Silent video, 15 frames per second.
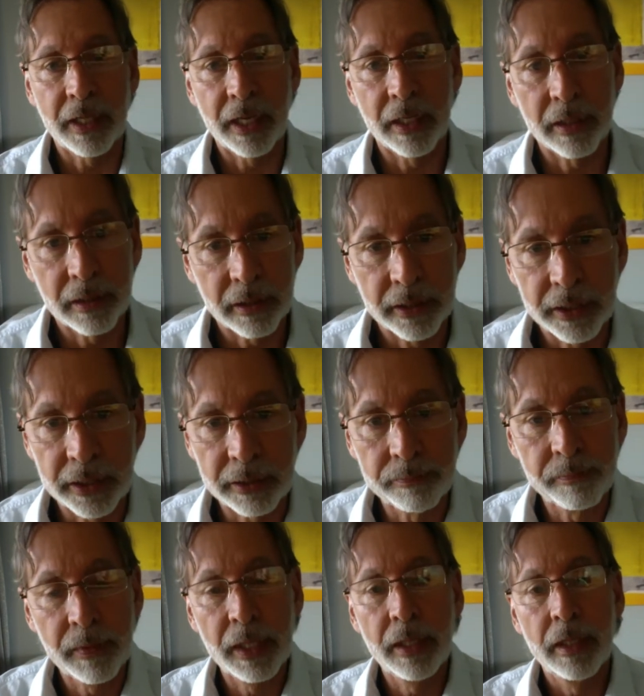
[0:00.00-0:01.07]
and the
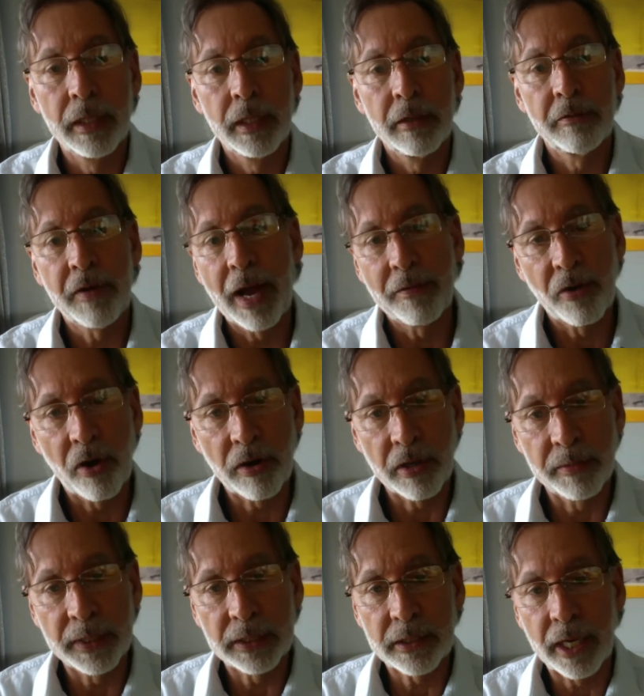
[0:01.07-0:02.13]
5
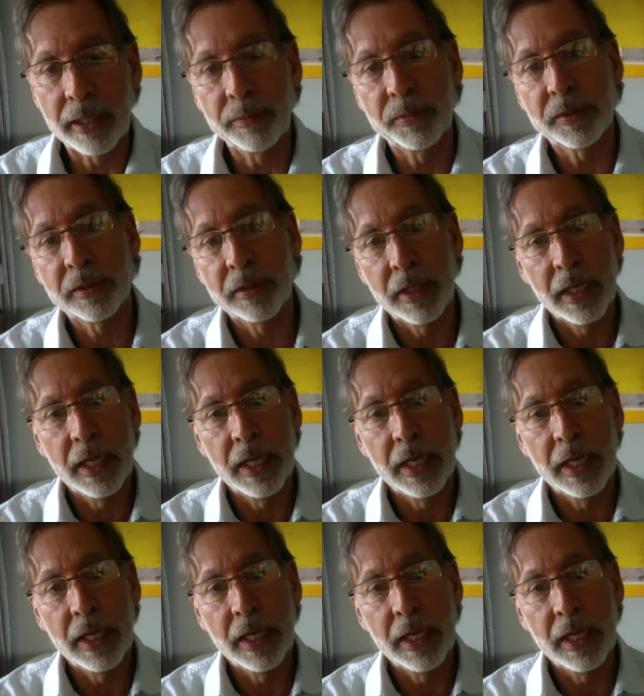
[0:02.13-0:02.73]
argument types.